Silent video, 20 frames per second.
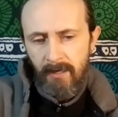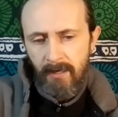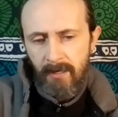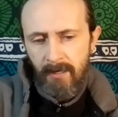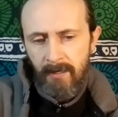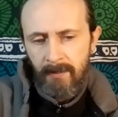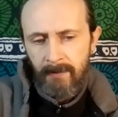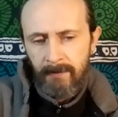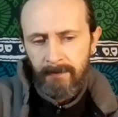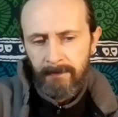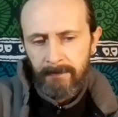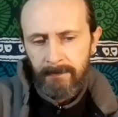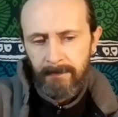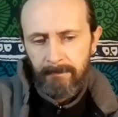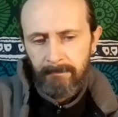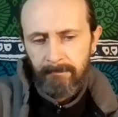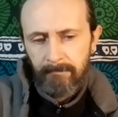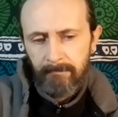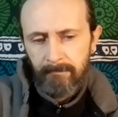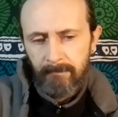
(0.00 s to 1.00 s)
Uh,
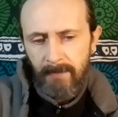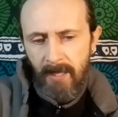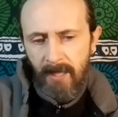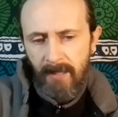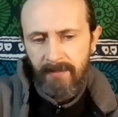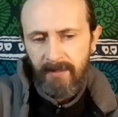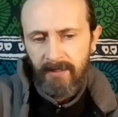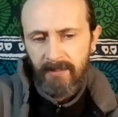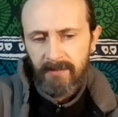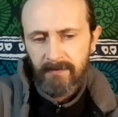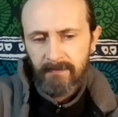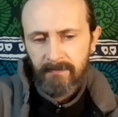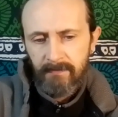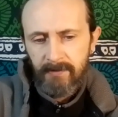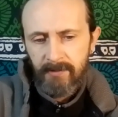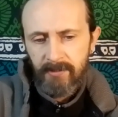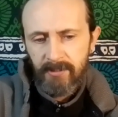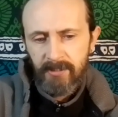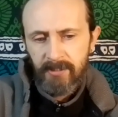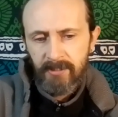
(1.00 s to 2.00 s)
I think
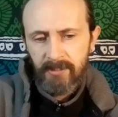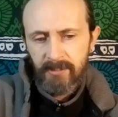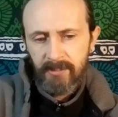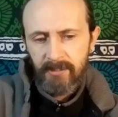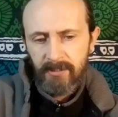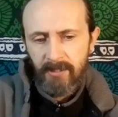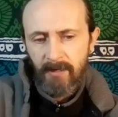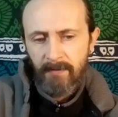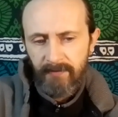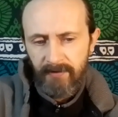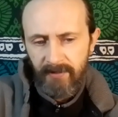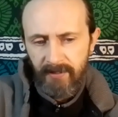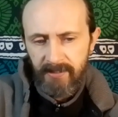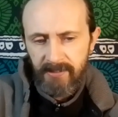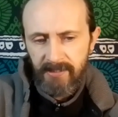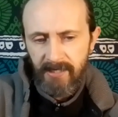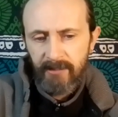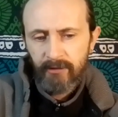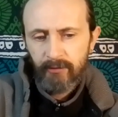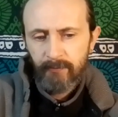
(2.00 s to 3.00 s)
some
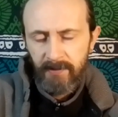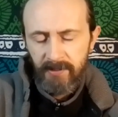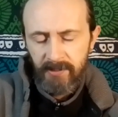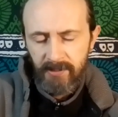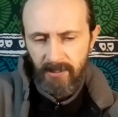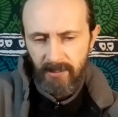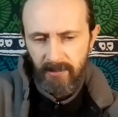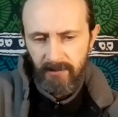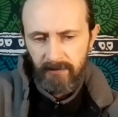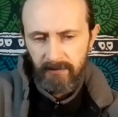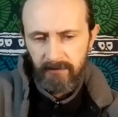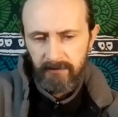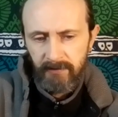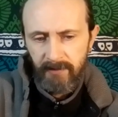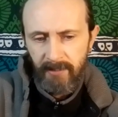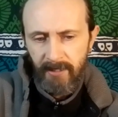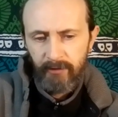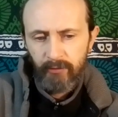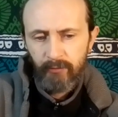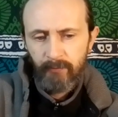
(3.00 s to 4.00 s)
things had to be settled,
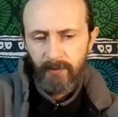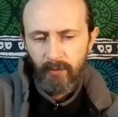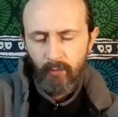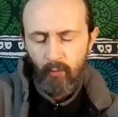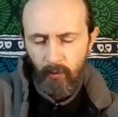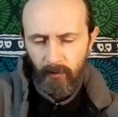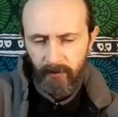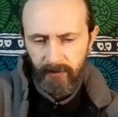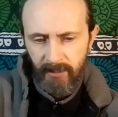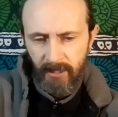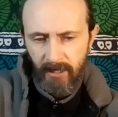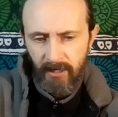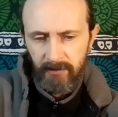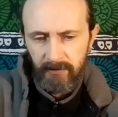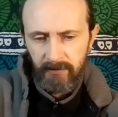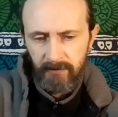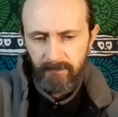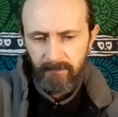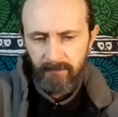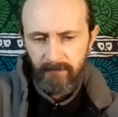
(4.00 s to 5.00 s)
had to be worked
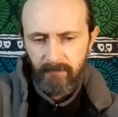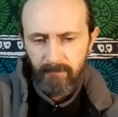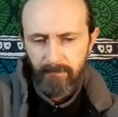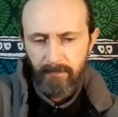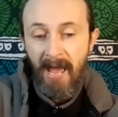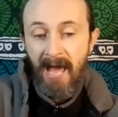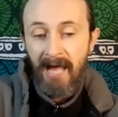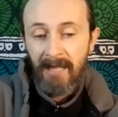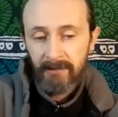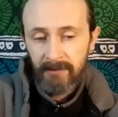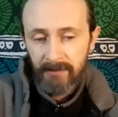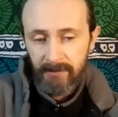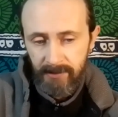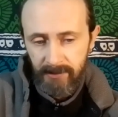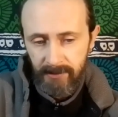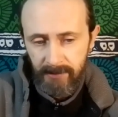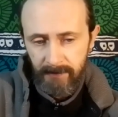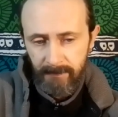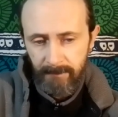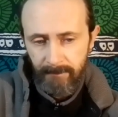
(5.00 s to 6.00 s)
out,
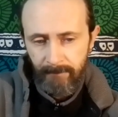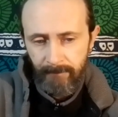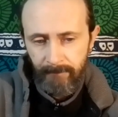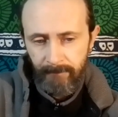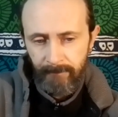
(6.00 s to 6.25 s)
balanced.